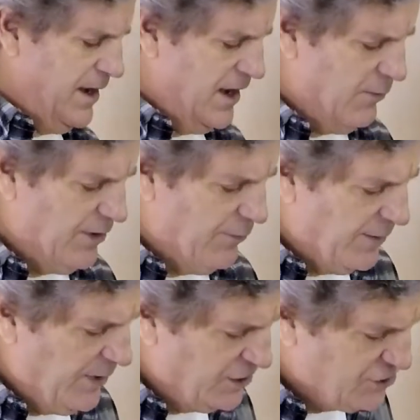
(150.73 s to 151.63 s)
And what you
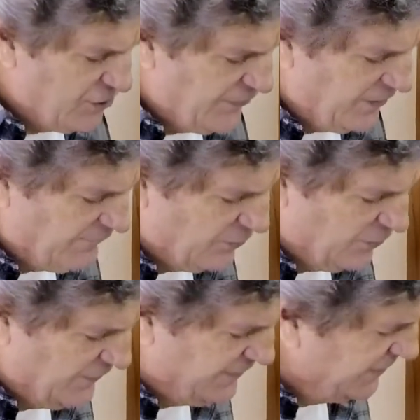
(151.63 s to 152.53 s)
want to make sure is you have a
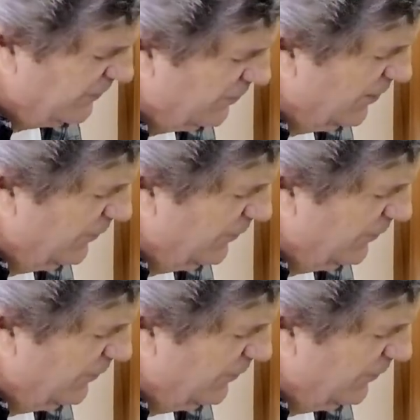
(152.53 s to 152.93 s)
good seal all